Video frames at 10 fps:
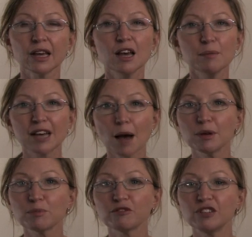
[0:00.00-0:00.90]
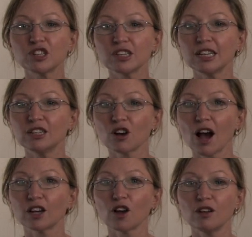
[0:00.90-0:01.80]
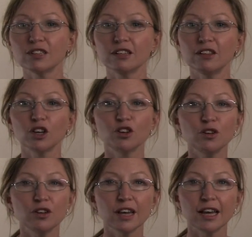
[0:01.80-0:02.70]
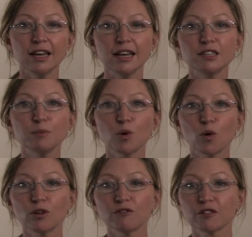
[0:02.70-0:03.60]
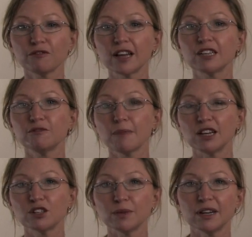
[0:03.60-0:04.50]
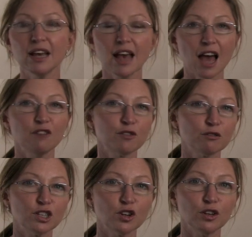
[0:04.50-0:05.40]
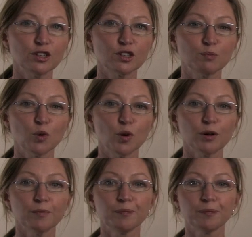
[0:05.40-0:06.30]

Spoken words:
Becoming proficient in diagnosing the acute knee is important for effective management and for return to sport.